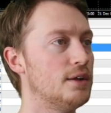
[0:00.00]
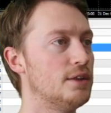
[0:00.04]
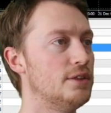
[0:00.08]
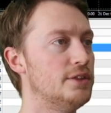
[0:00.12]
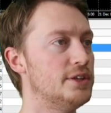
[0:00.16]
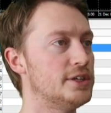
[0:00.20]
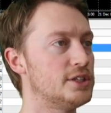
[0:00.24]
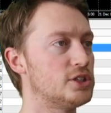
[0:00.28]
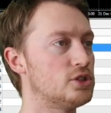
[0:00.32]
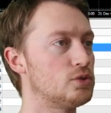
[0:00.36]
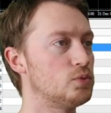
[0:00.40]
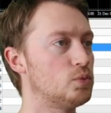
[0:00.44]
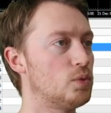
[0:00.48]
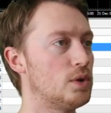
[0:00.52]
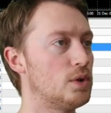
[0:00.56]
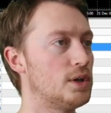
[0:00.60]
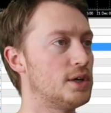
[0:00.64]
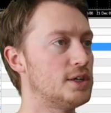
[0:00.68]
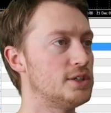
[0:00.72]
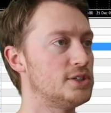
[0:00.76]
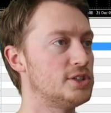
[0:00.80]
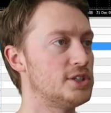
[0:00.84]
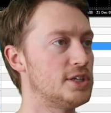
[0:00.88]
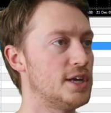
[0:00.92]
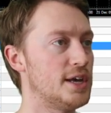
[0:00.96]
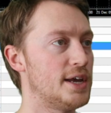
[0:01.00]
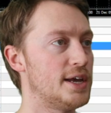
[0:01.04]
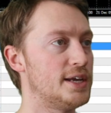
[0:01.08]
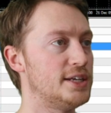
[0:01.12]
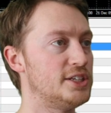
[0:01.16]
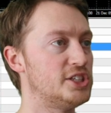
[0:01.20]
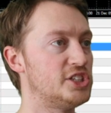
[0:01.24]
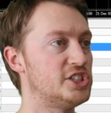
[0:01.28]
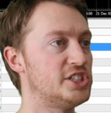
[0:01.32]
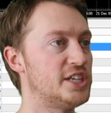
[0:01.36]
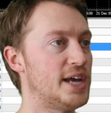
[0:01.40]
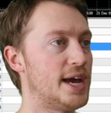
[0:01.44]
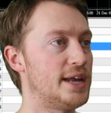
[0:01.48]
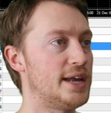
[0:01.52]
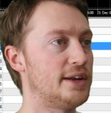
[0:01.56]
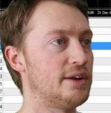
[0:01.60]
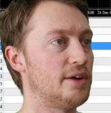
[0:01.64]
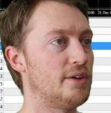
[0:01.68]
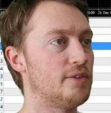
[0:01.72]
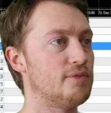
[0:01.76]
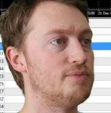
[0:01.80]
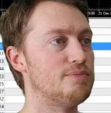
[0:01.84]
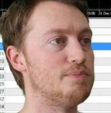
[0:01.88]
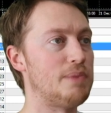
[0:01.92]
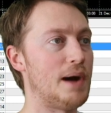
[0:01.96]
This was a set
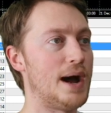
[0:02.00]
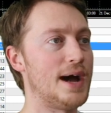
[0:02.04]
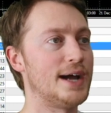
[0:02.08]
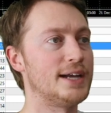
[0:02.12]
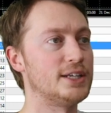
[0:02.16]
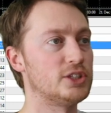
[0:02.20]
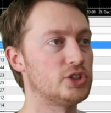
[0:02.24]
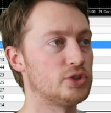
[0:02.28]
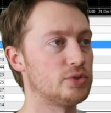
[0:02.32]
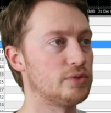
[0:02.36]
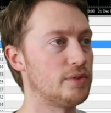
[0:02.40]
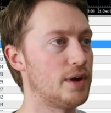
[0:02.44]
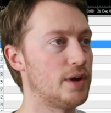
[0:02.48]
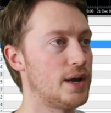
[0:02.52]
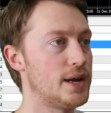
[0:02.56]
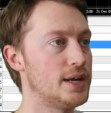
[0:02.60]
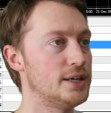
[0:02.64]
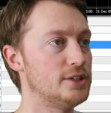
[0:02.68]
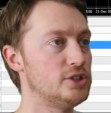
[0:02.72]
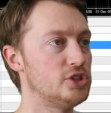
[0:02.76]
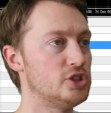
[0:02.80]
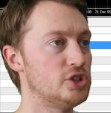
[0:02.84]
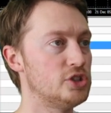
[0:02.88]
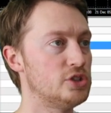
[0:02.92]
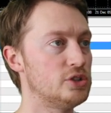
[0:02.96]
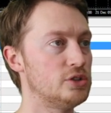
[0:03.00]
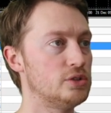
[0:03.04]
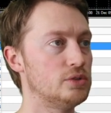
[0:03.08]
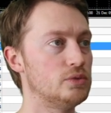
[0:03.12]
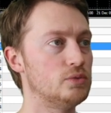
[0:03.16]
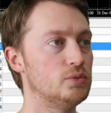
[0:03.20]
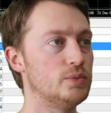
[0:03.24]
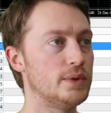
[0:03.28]
of buy trades.